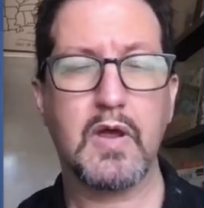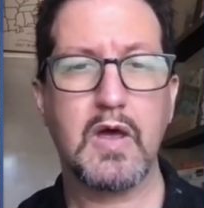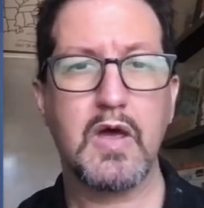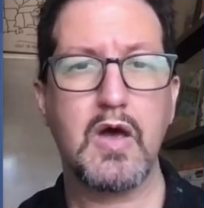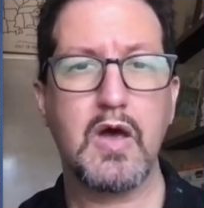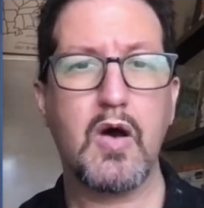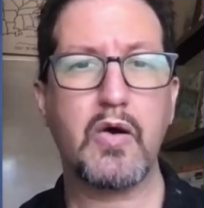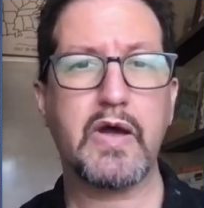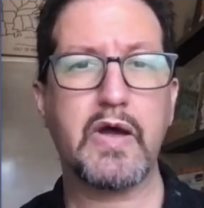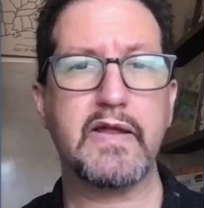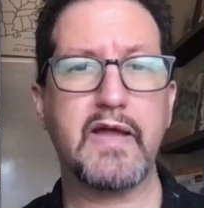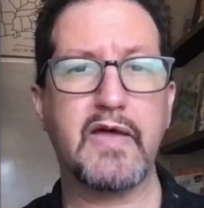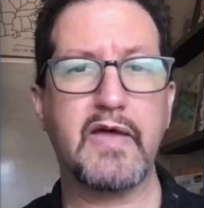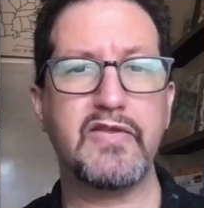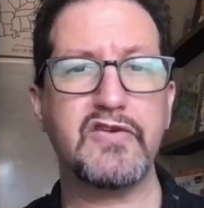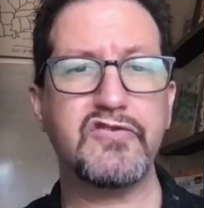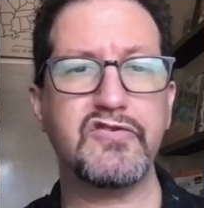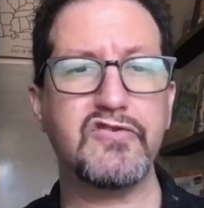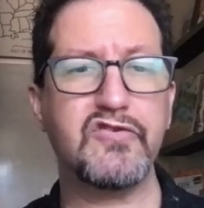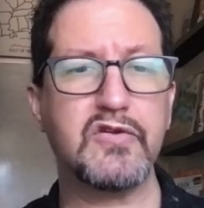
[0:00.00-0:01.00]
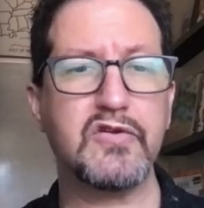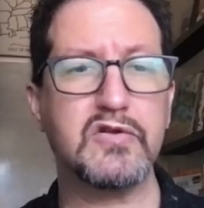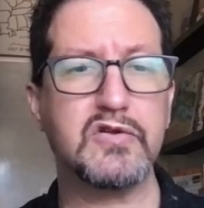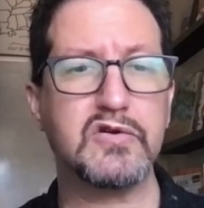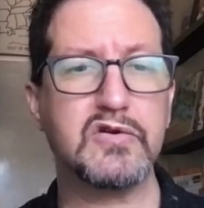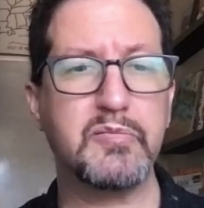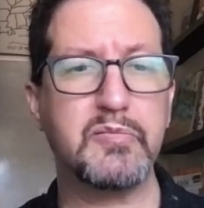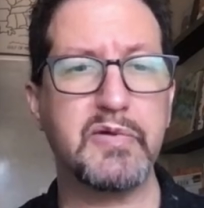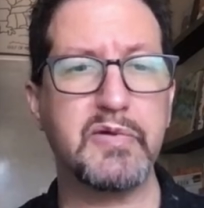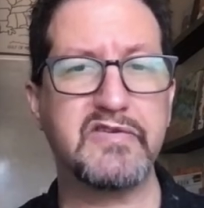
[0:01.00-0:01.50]
Okay, now this is a
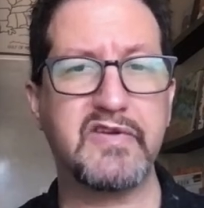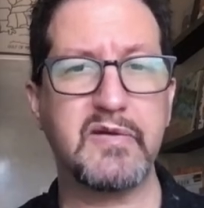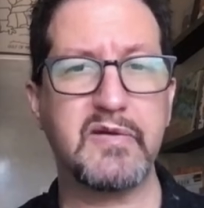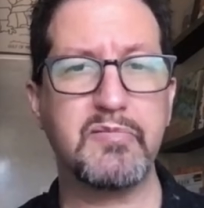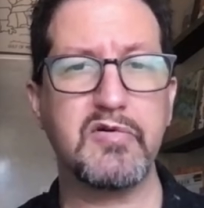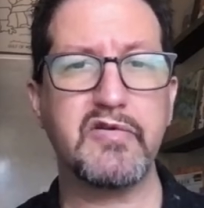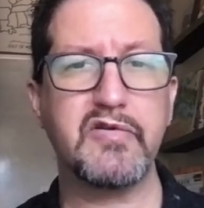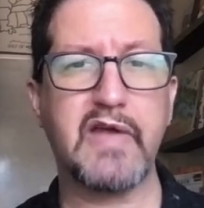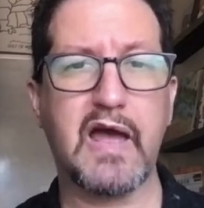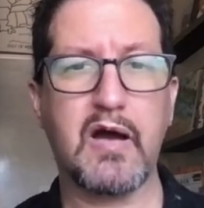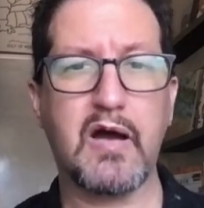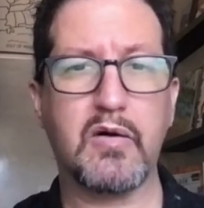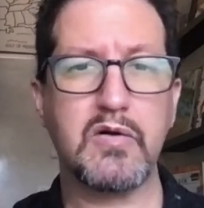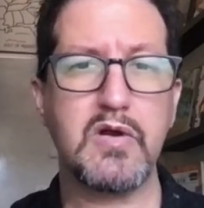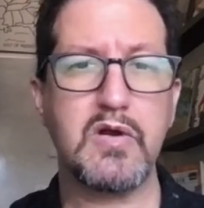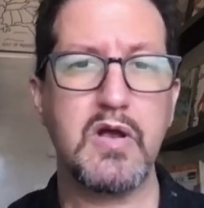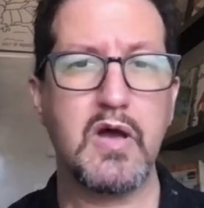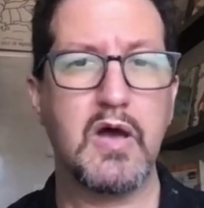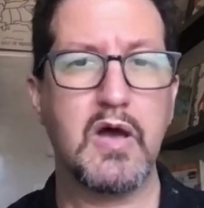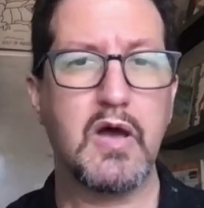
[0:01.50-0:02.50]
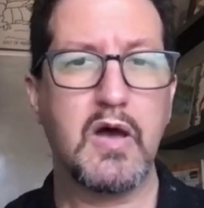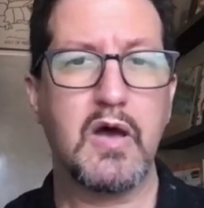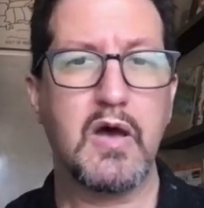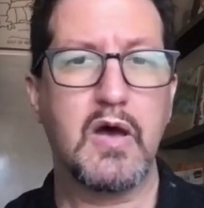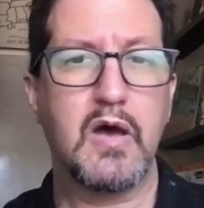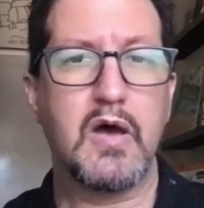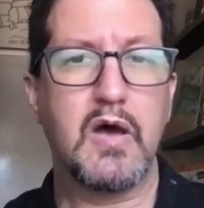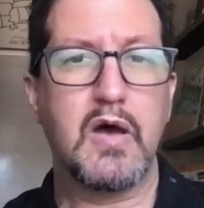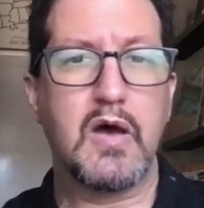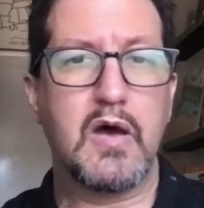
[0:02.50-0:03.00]
little bit deeper down.
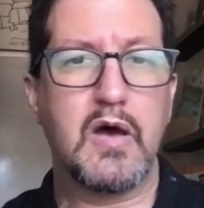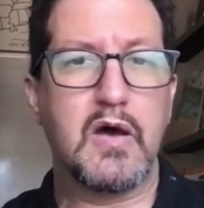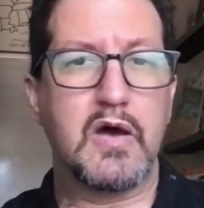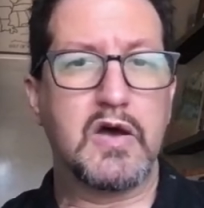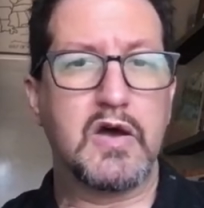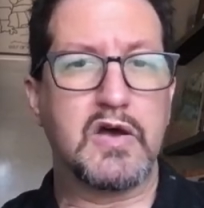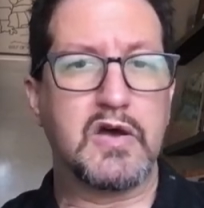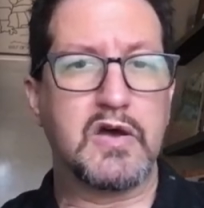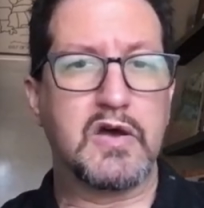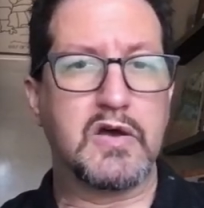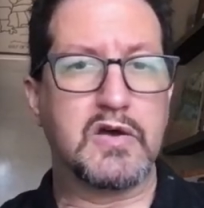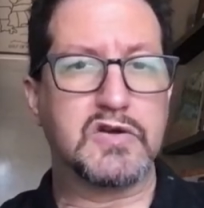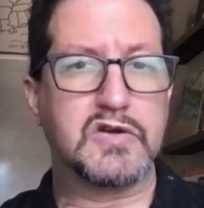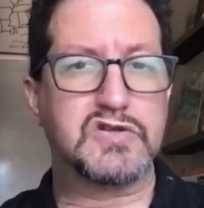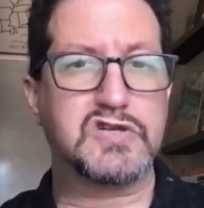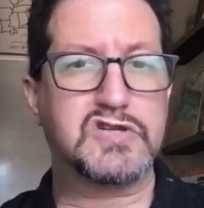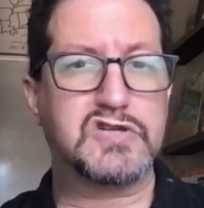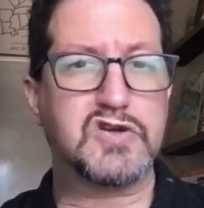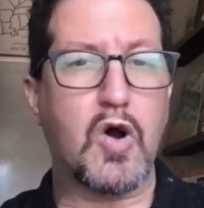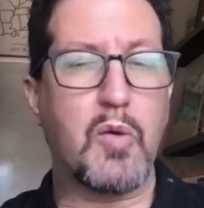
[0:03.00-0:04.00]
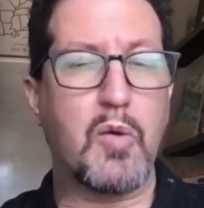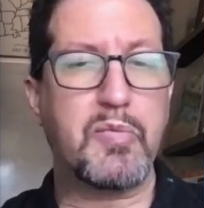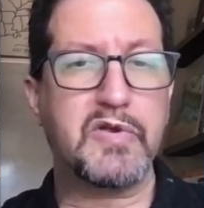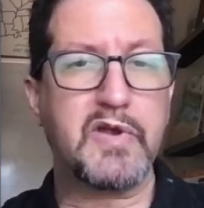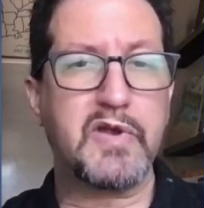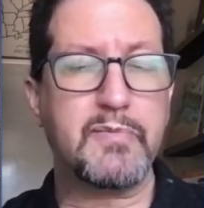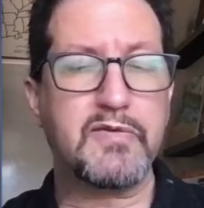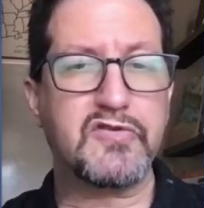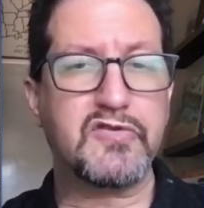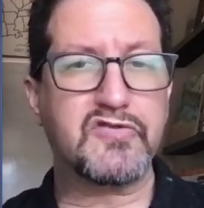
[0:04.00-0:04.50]
She's opened
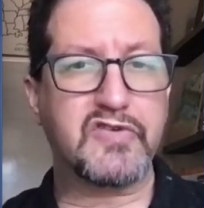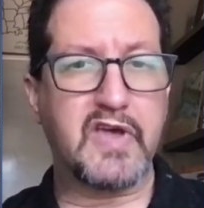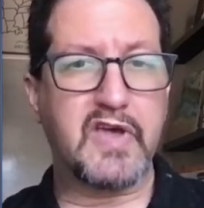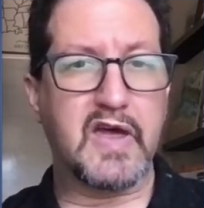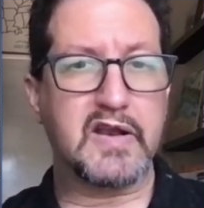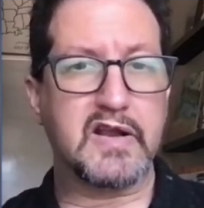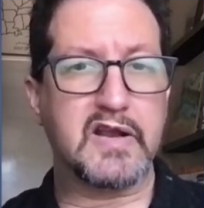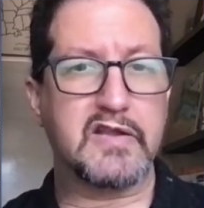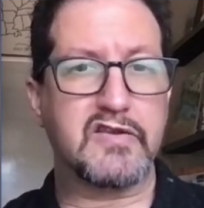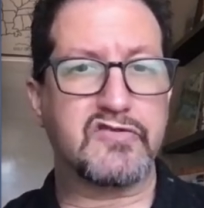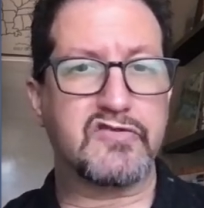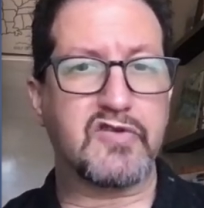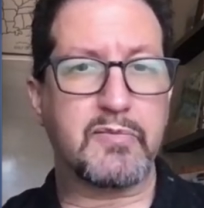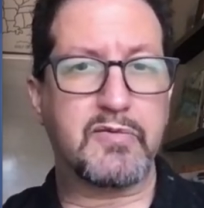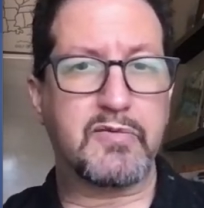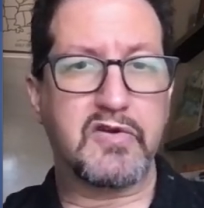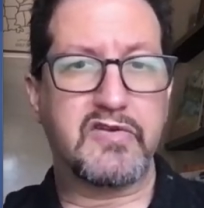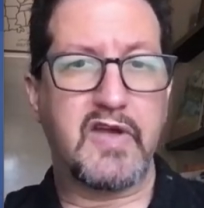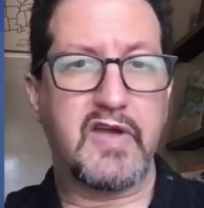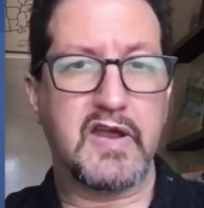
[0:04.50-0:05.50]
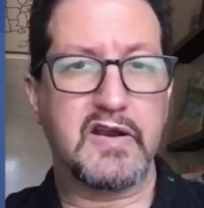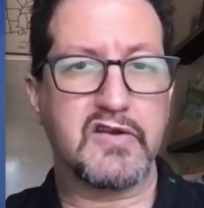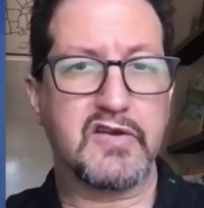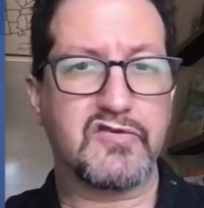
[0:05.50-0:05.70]
up the skin and the subcutaneous